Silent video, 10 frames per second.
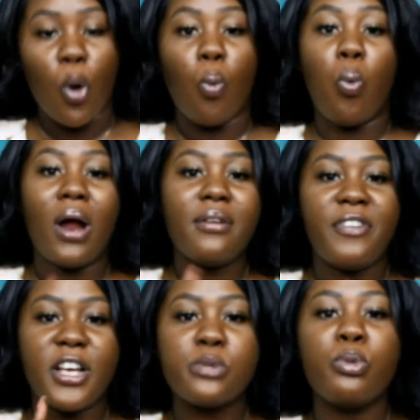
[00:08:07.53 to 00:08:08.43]
One
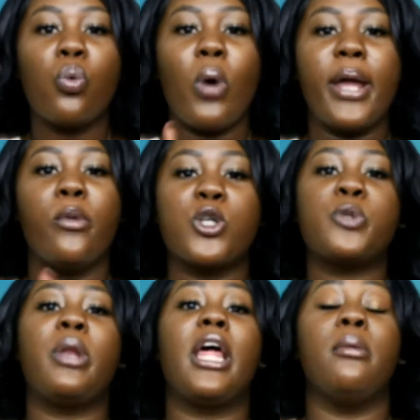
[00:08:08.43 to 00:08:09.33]
Facebook where he was
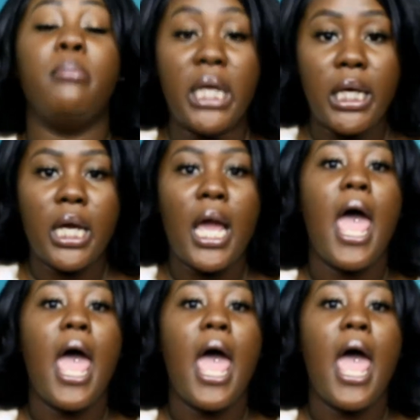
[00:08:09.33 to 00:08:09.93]
playing me,